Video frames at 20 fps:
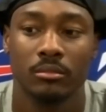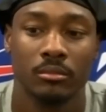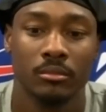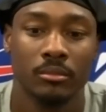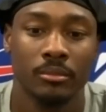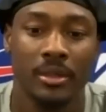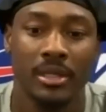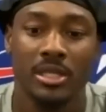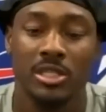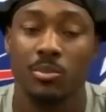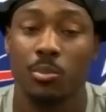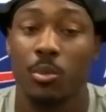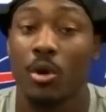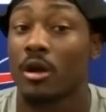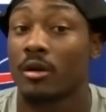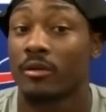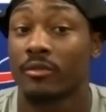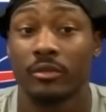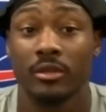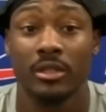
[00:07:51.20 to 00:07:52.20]
be a
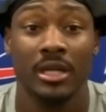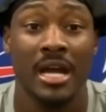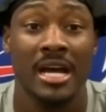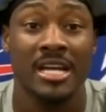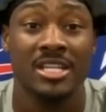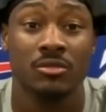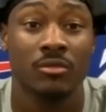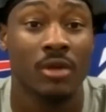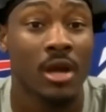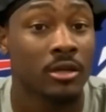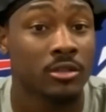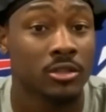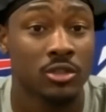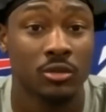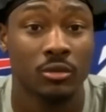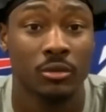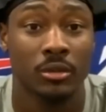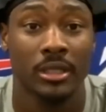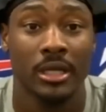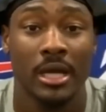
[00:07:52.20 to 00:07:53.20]
spark for the guys around
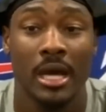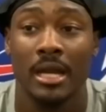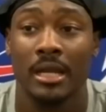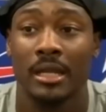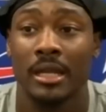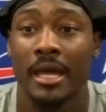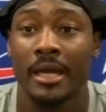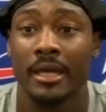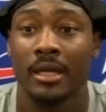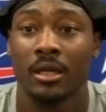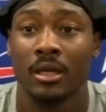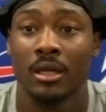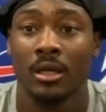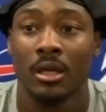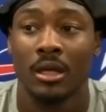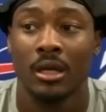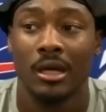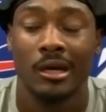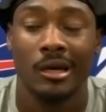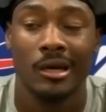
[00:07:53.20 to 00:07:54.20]
you, and kind of like
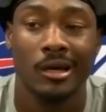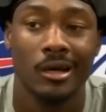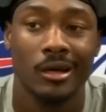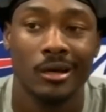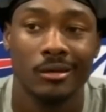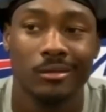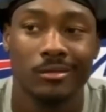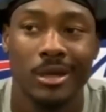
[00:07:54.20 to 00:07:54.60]
uh,